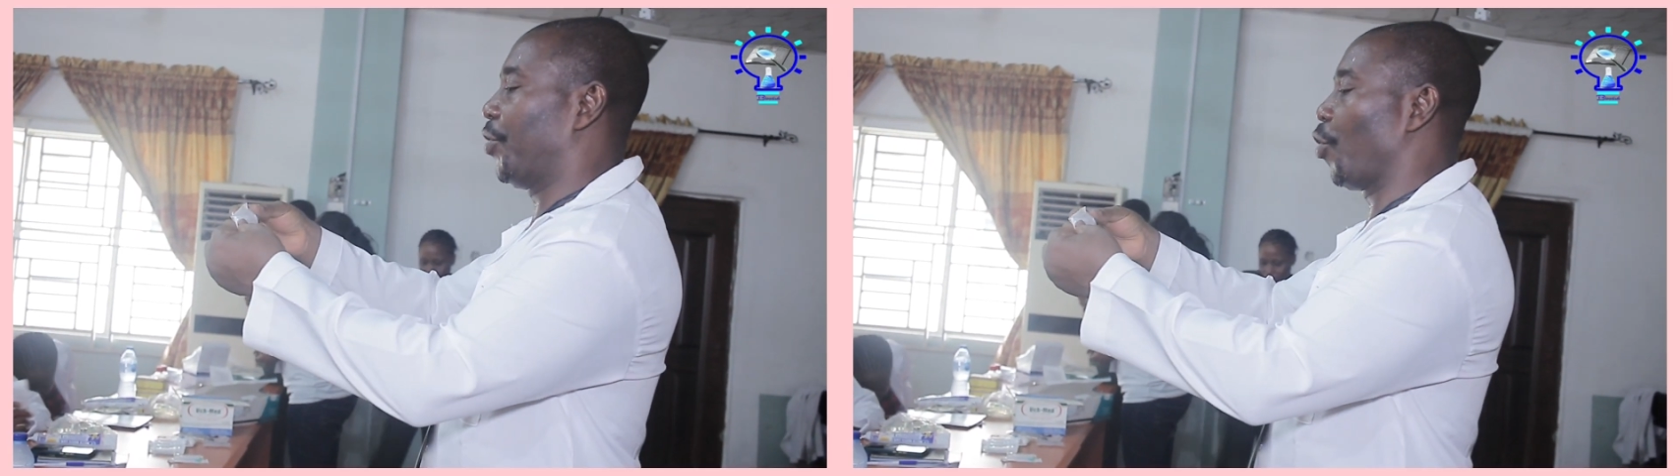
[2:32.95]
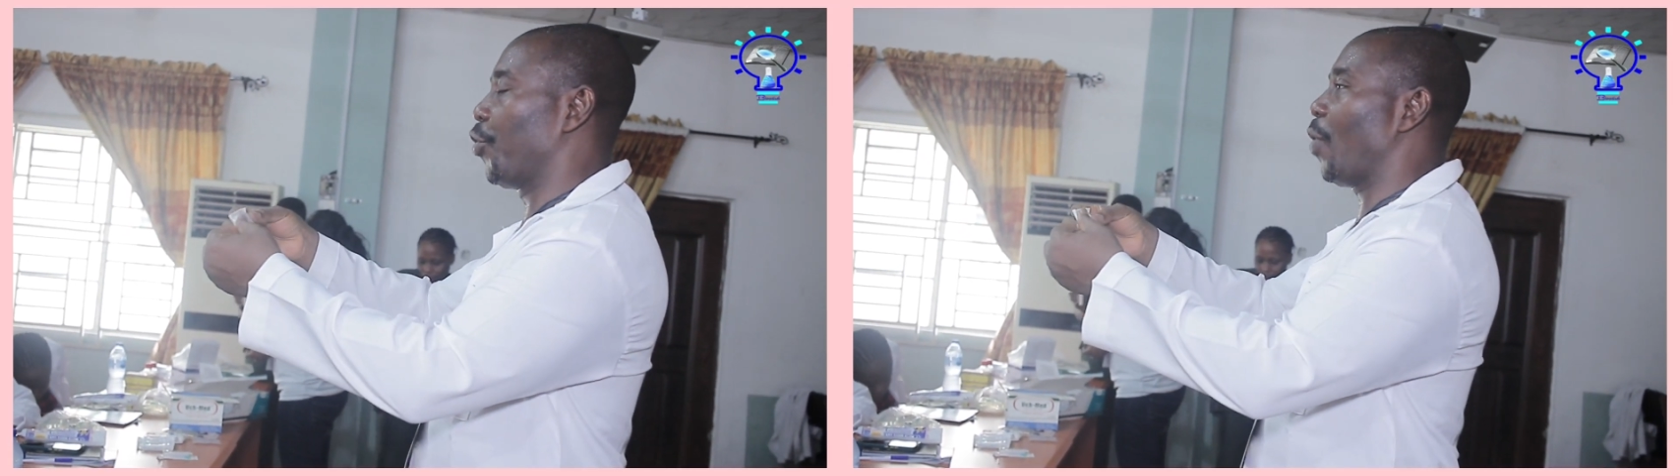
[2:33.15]

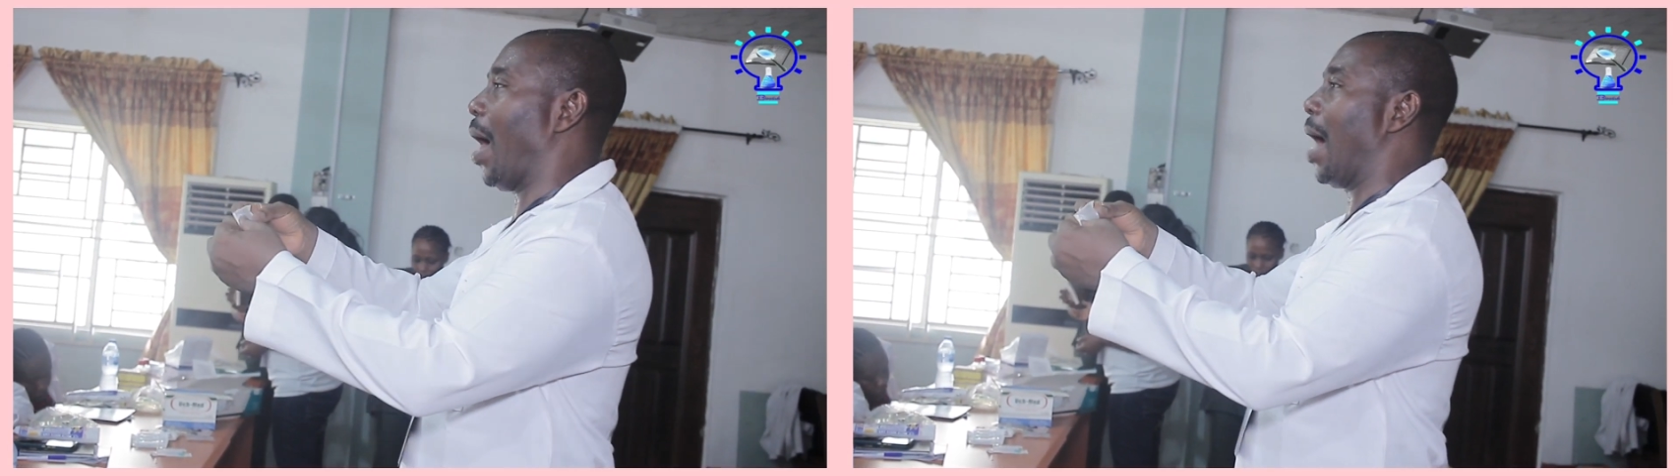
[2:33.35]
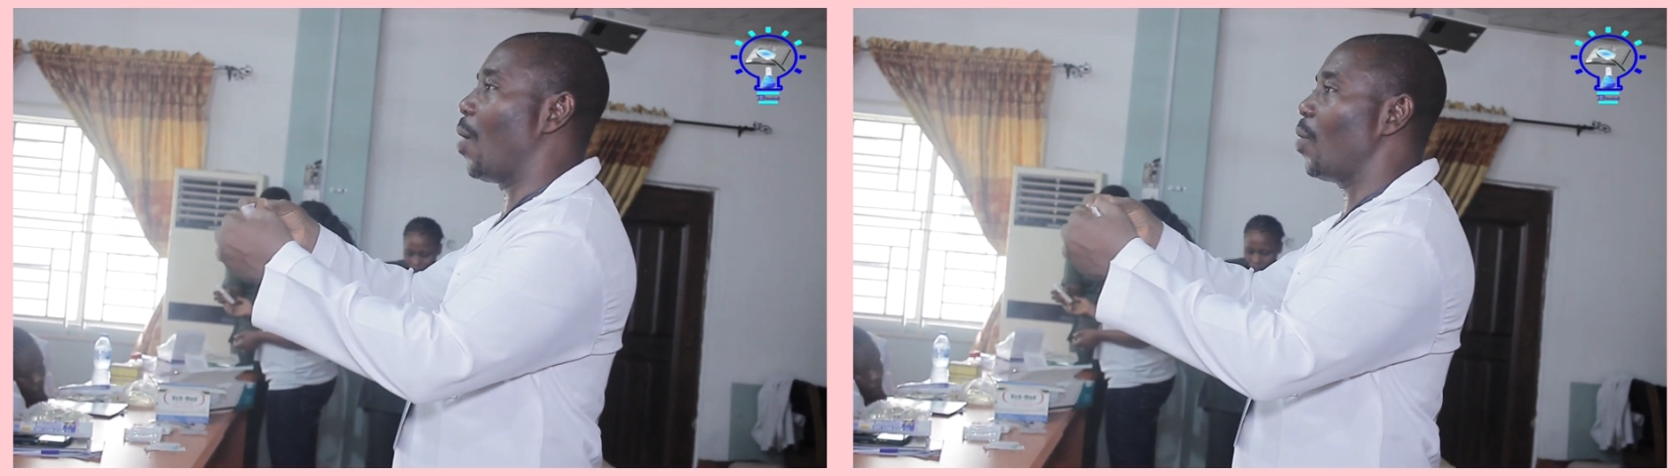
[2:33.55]
show you
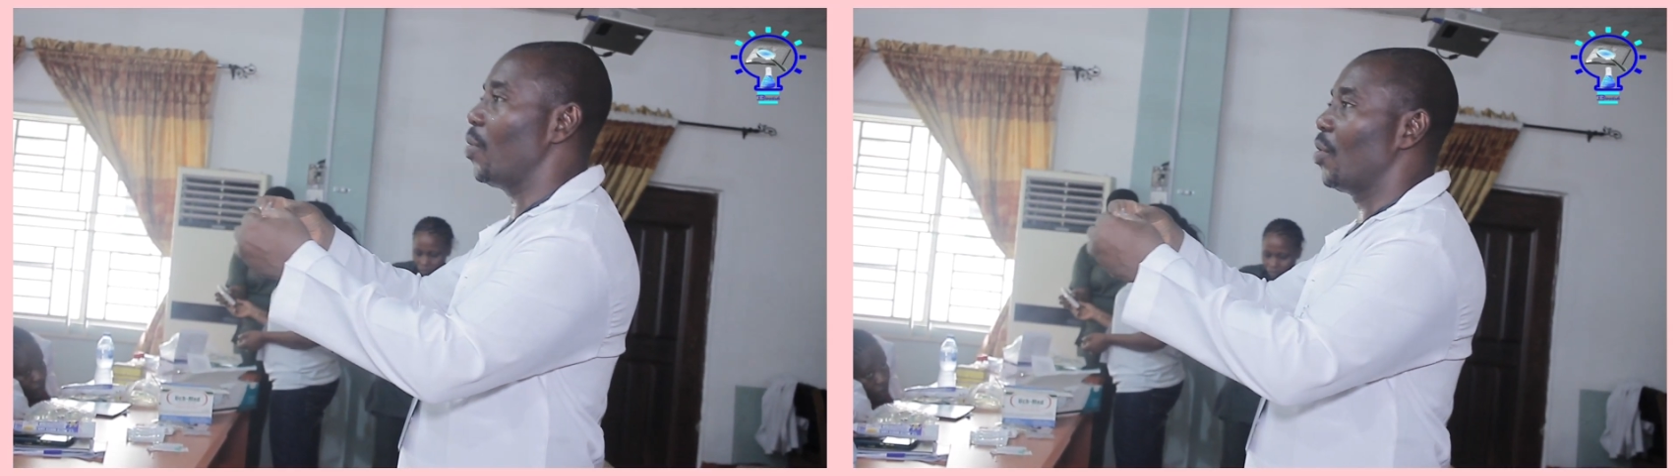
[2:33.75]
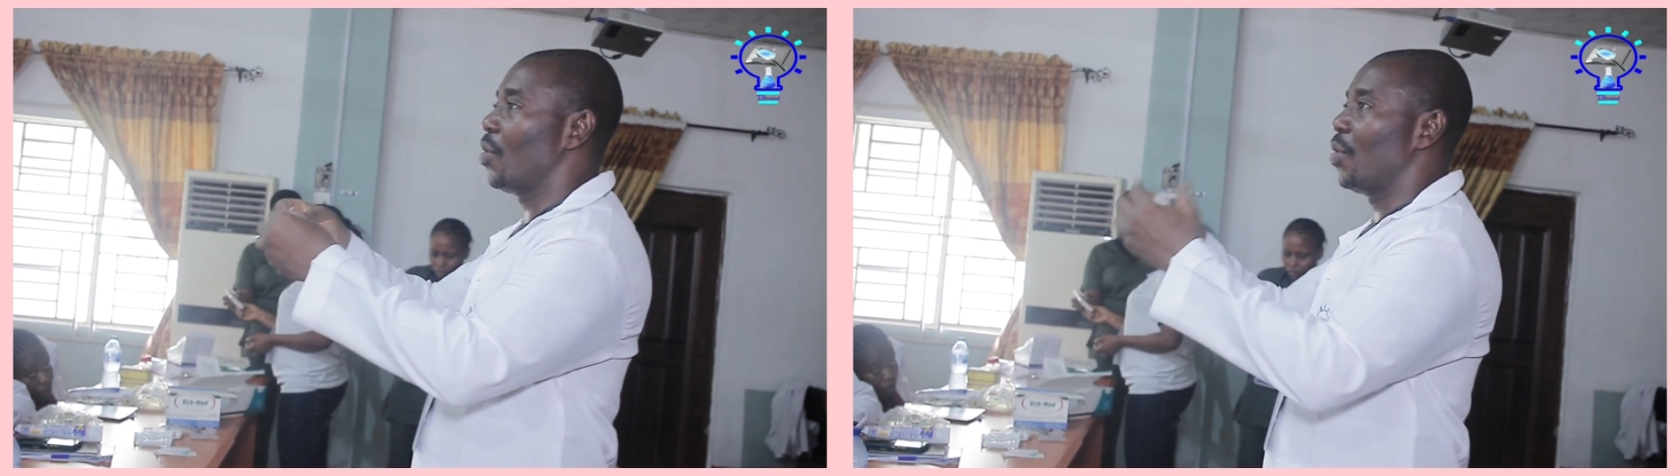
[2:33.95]
how
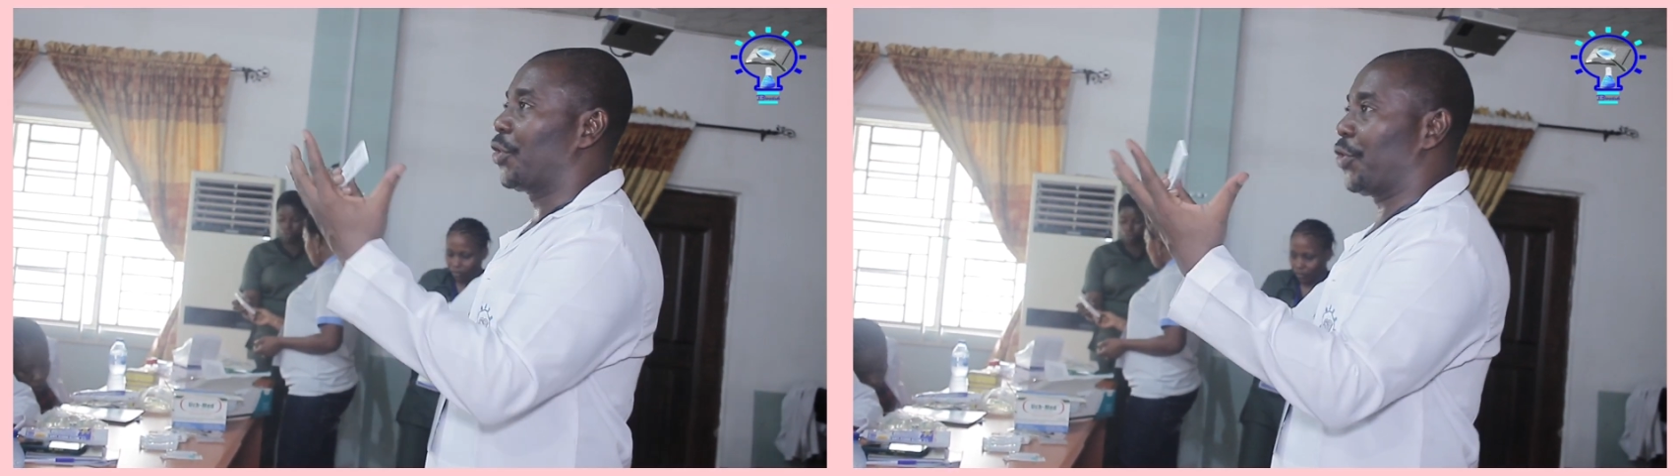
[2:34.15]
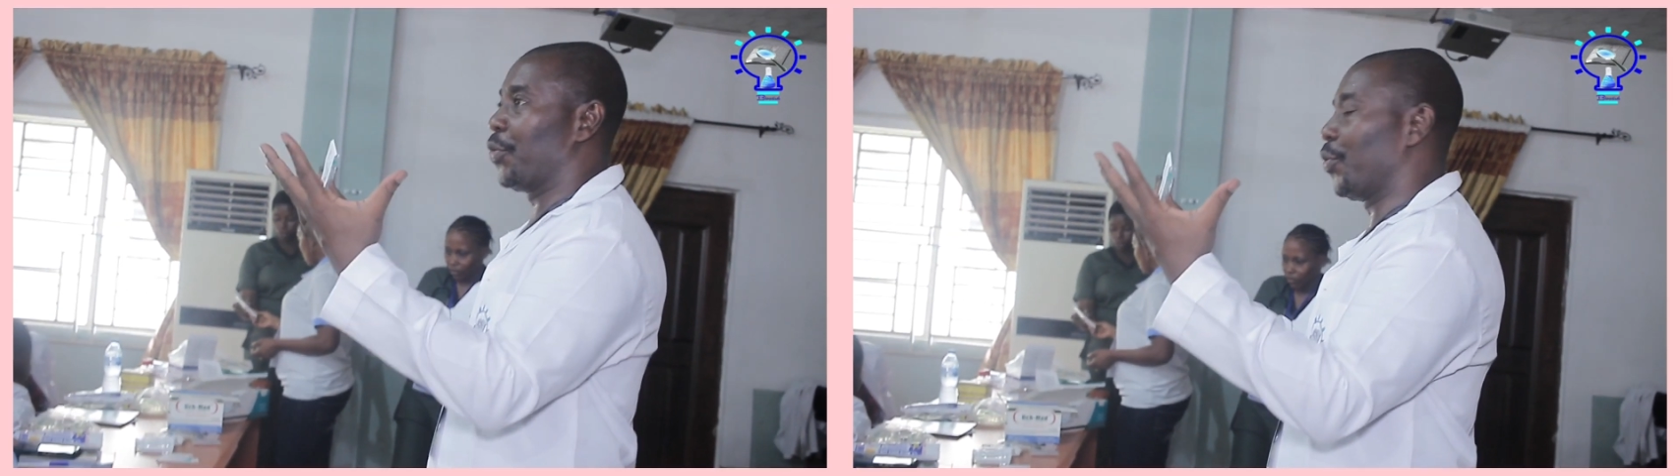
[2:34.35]
to